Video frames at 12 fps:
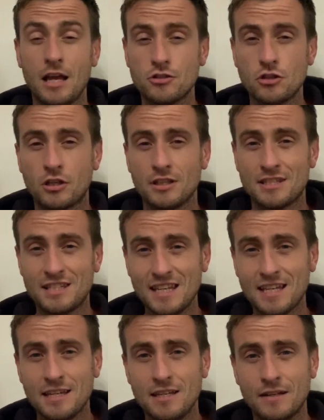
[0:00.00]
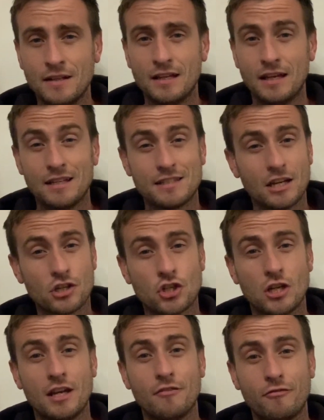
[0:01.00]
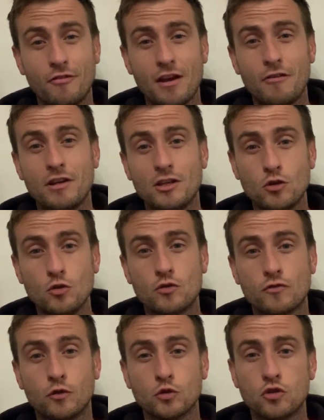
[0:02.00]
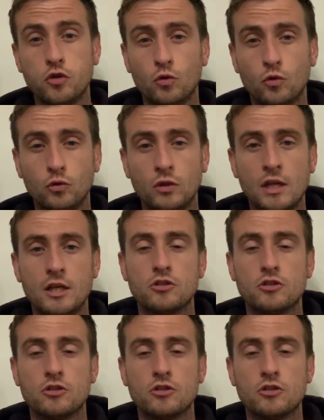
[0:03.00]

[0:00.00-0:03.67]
as you can see, it's actually a very useful tool